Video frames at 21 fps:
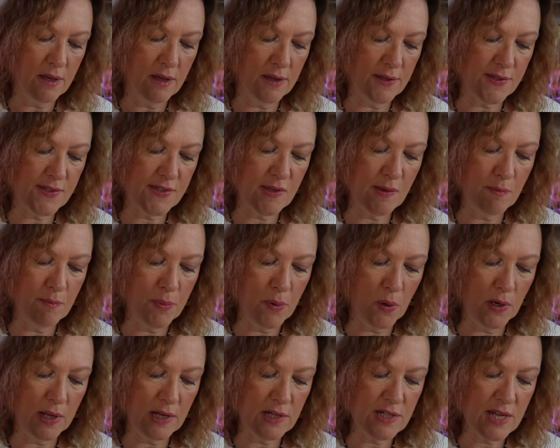are
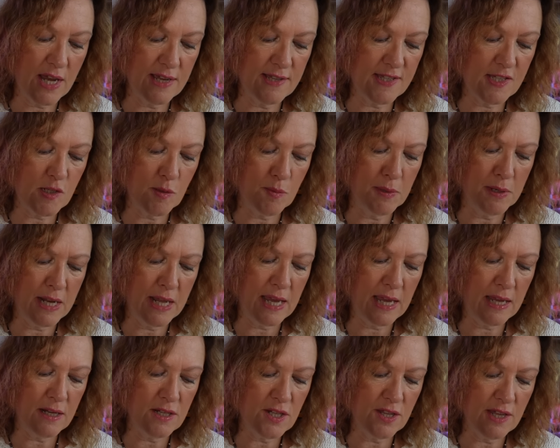symbolic
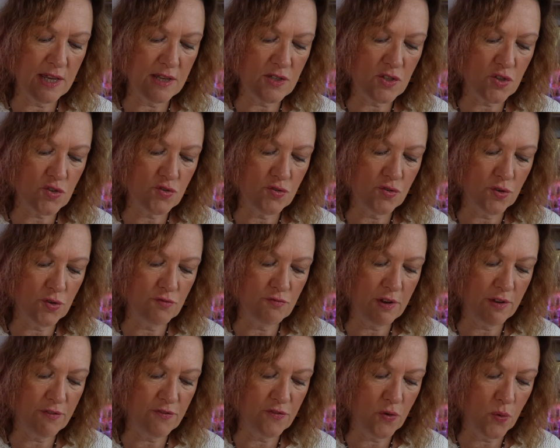testimony to the
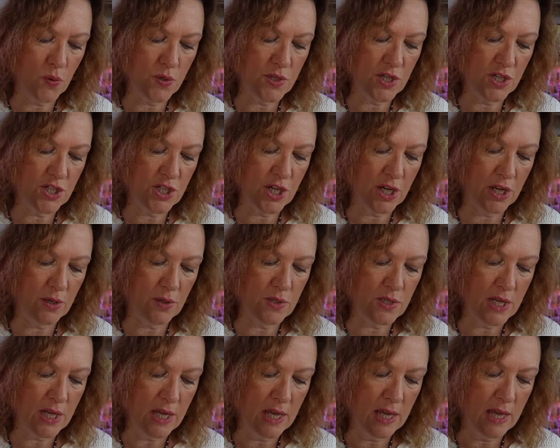extraordinary fortitude